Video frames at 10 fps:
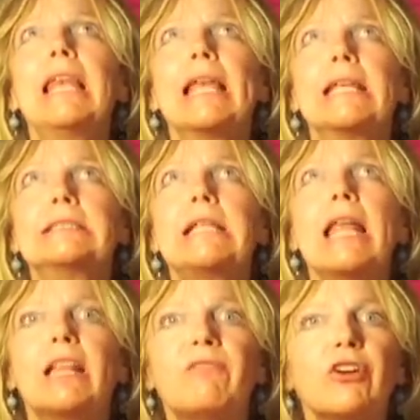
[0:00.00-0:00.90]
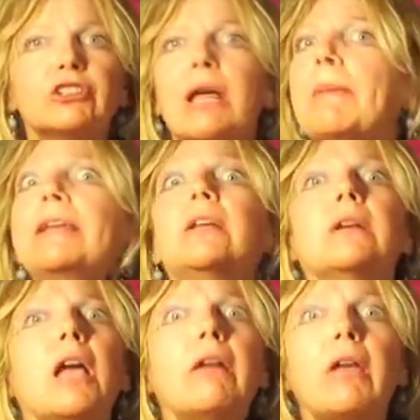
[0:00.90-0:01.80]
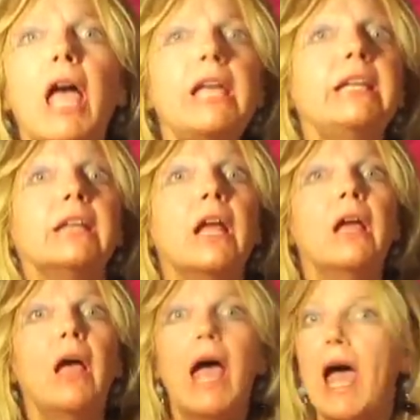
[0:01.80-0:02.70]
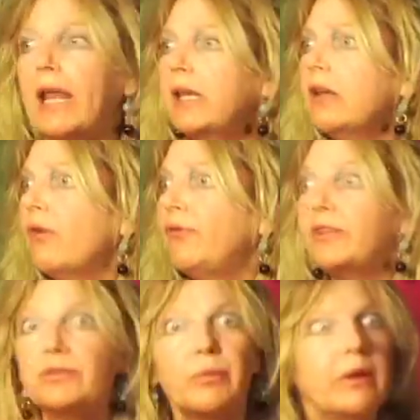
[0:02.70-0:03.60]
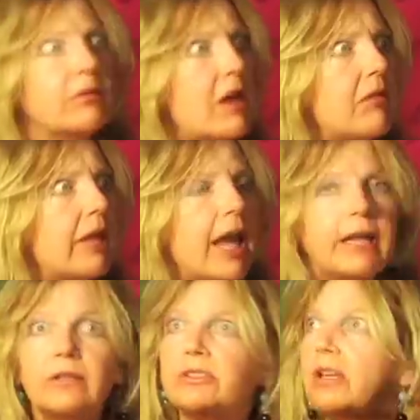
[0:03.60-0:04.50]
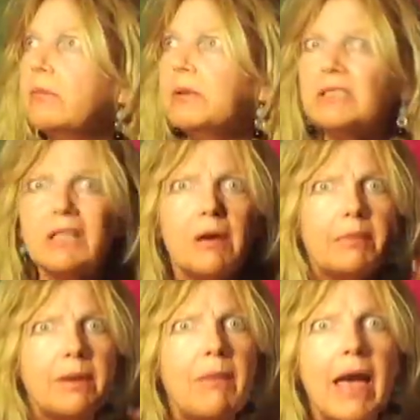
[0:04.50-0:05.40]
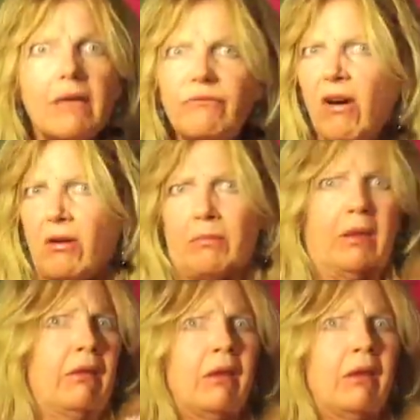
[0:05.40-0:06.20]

like it's like the first time I done cocaine. I didn't know if it was real cocaine or something that's gonna be bad for me.